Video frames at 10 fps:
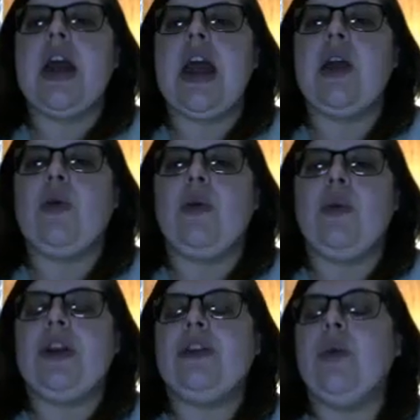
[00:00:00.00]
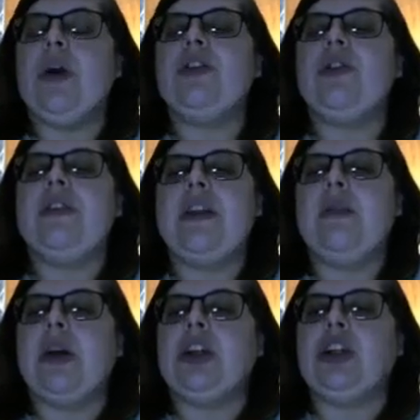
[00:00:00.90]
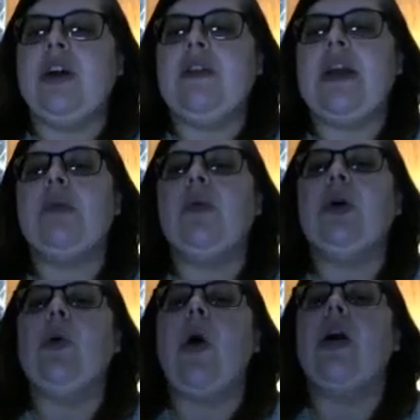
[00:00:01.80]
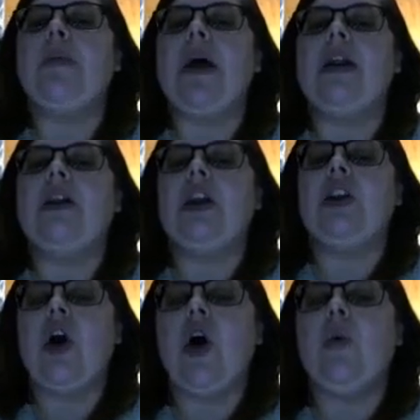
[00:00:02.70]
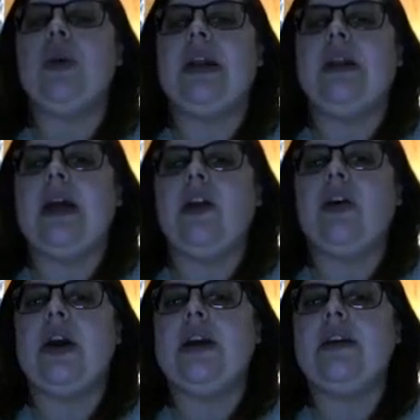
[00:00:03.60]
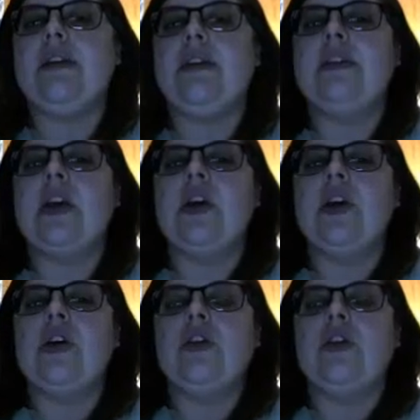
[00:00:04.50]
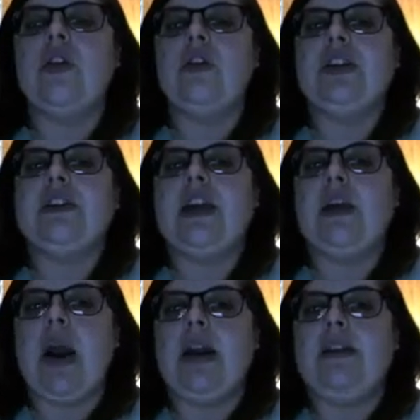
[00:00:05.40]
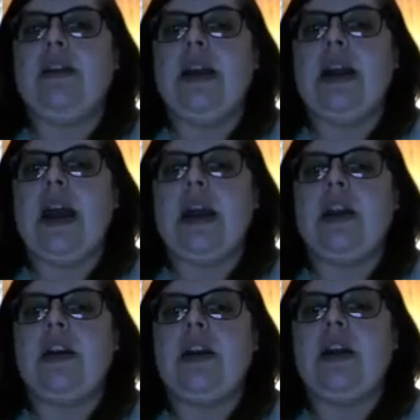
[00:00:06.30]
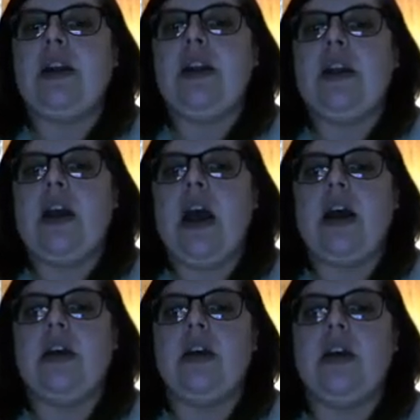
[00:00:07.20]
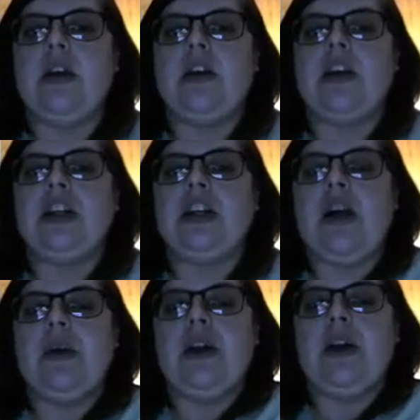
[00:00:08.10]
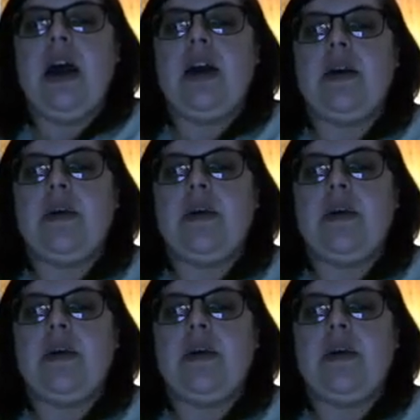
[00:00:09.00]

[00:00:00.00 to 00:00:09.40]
it'll once you see the picture of the animal, you'll automatically know what the letter is. So just keep practicing, and good job and good luck.